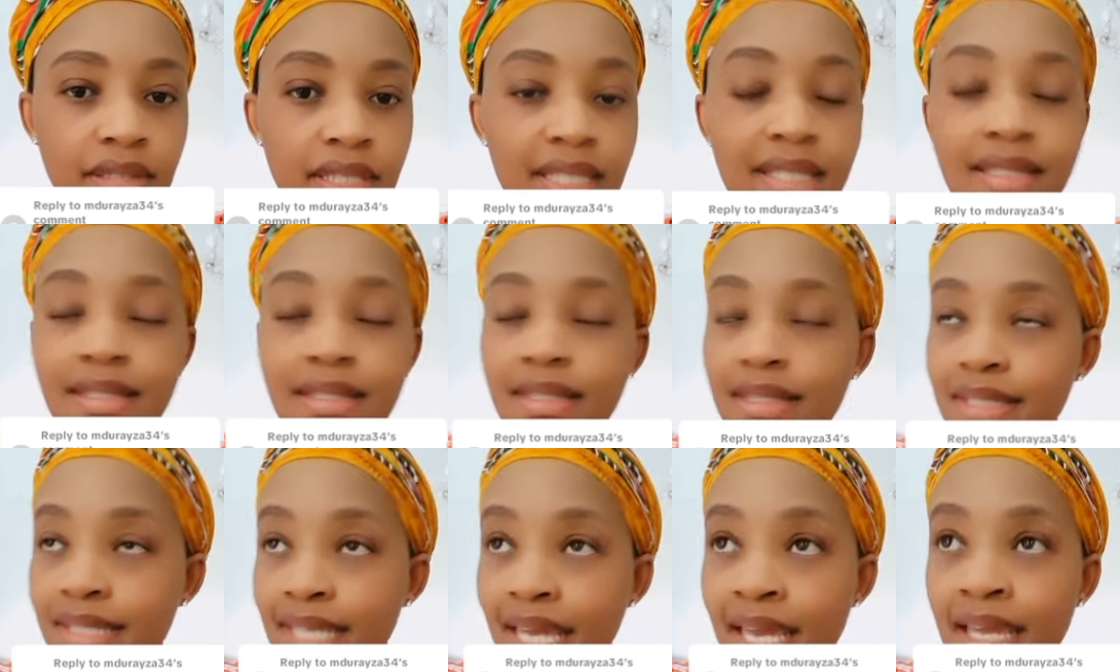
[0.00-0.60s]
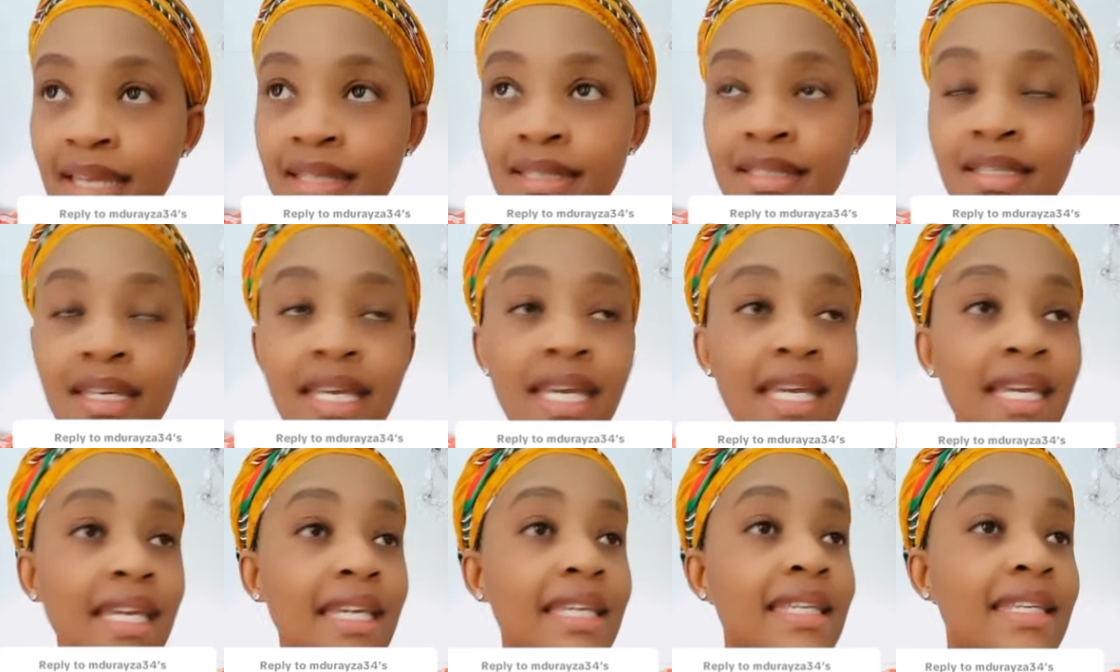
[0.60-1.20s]
Instead,
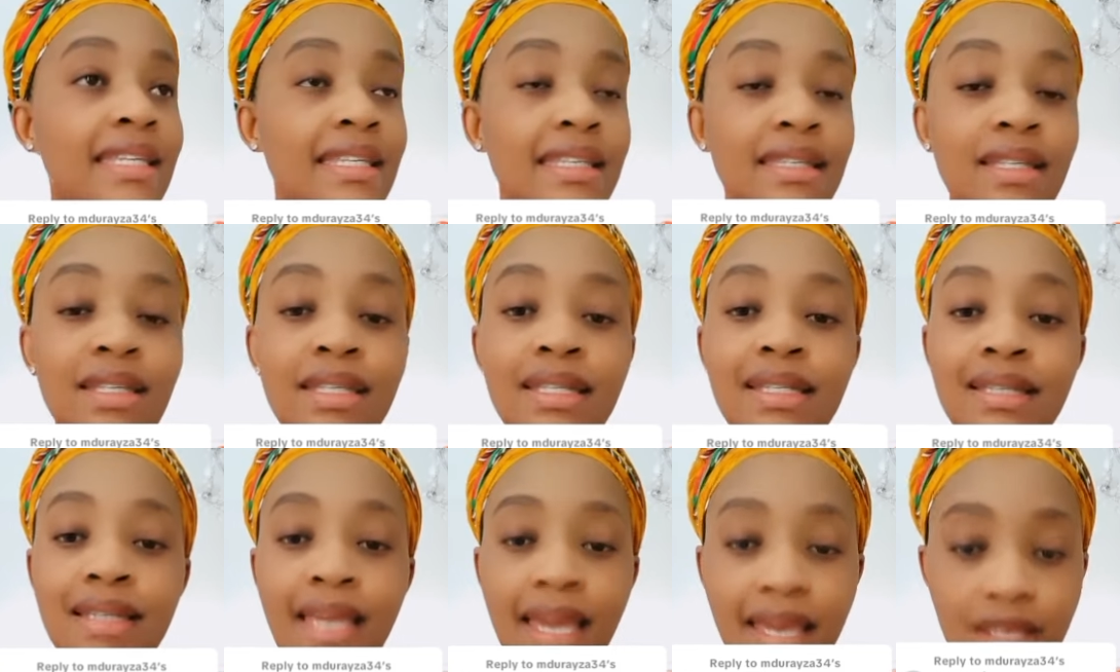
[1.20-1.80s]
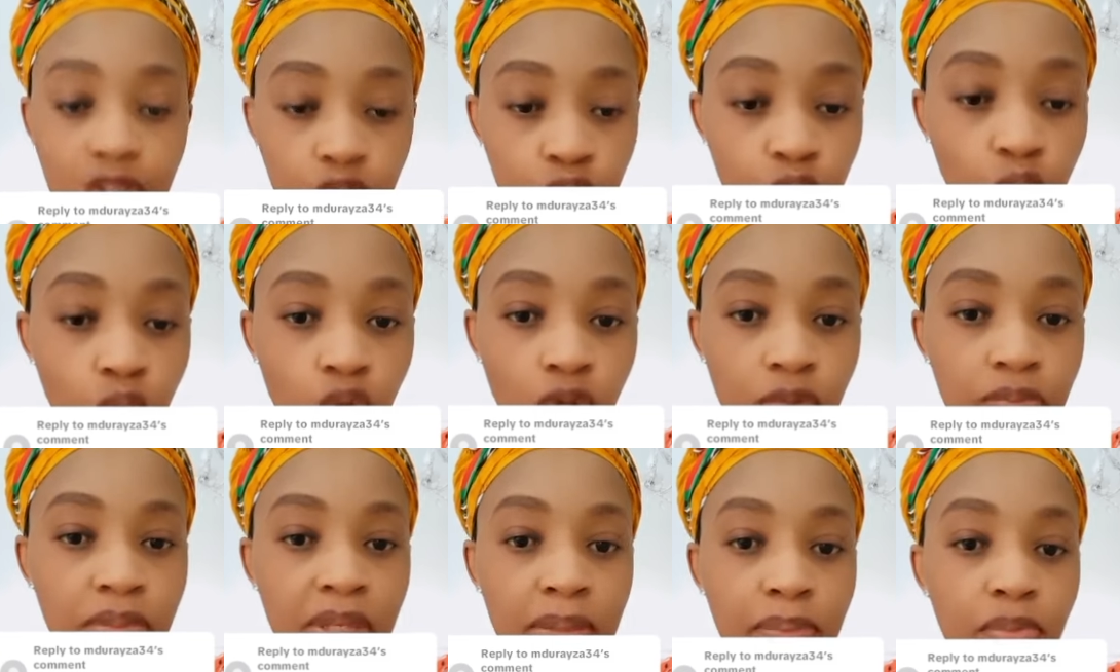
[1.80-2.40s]
he has
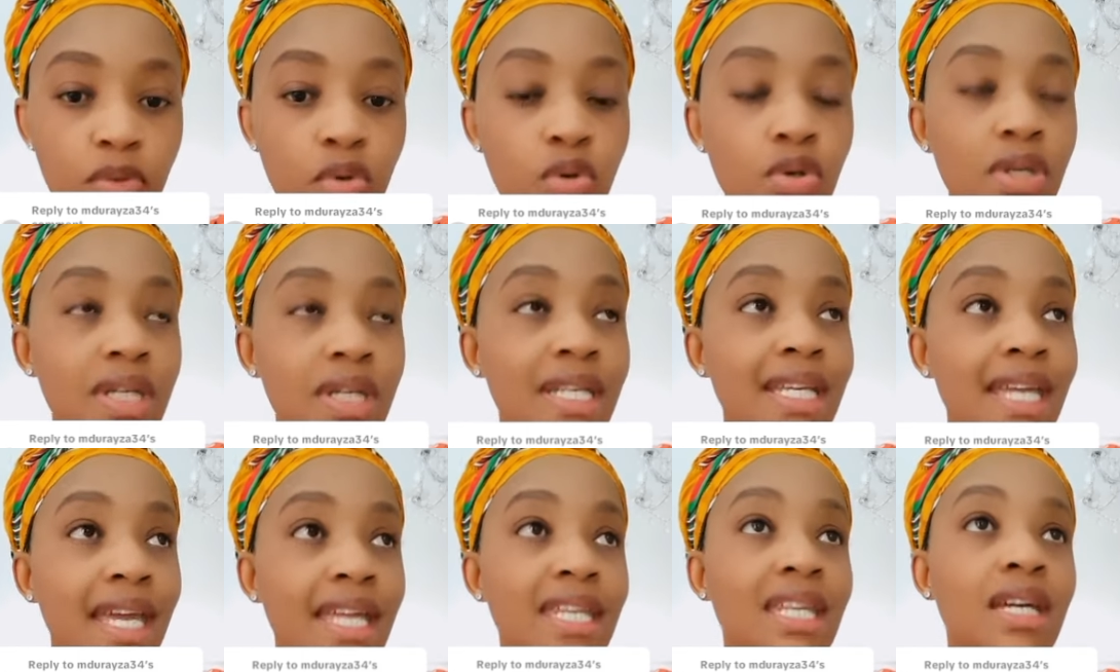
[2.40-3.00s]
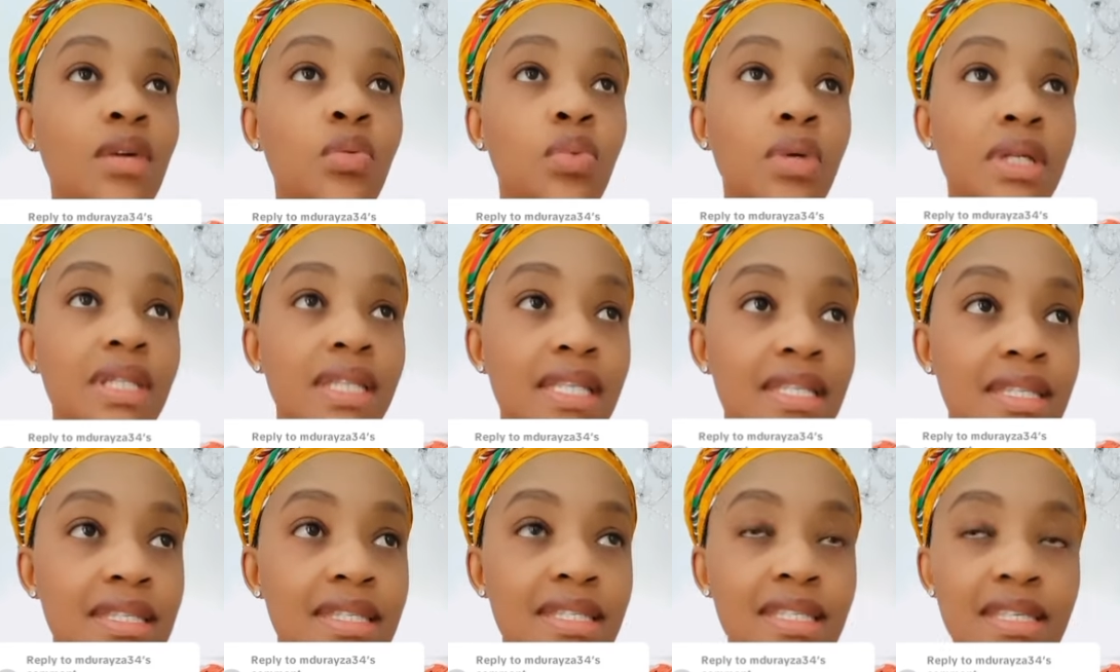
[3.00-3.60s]
told people who Rihanna, when
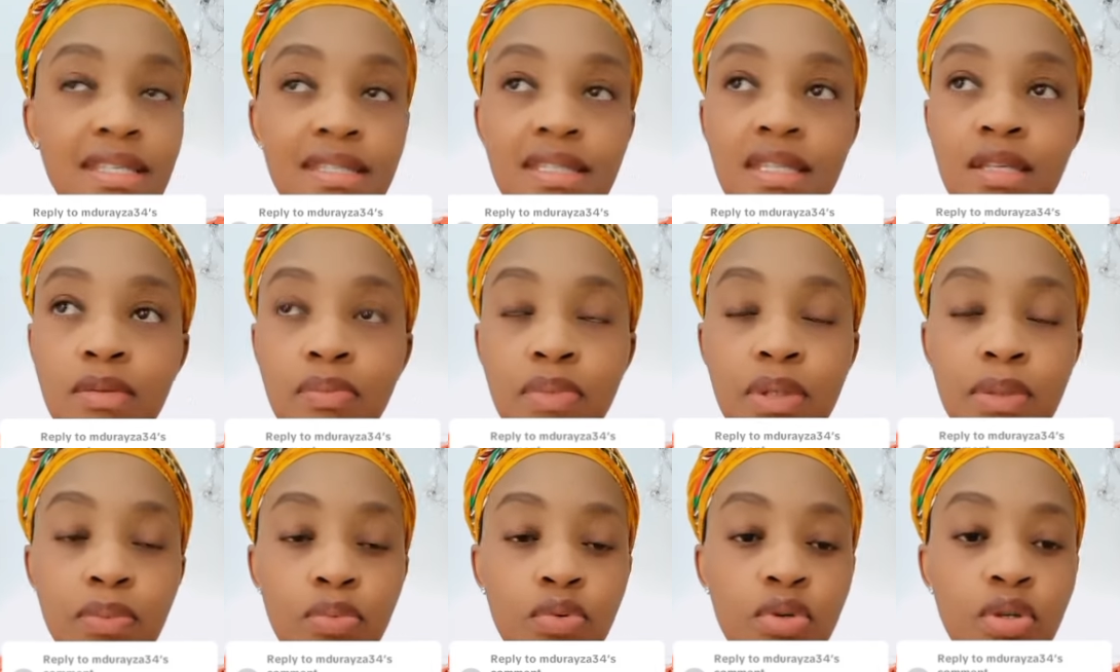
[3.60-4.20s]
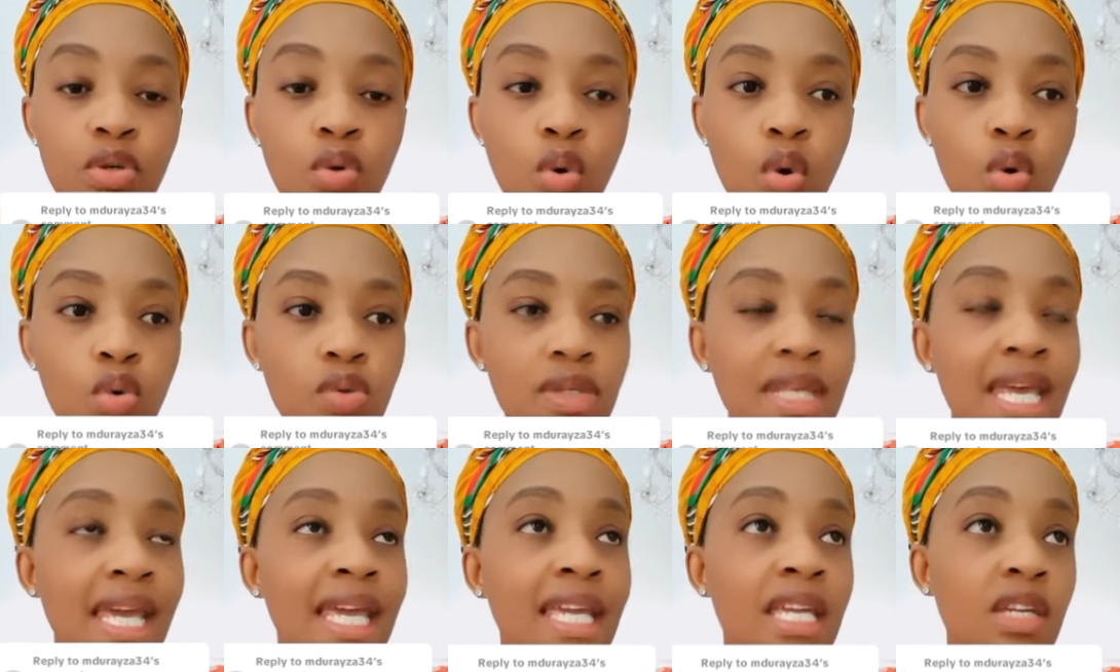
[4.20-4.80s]
he sees the people he owes,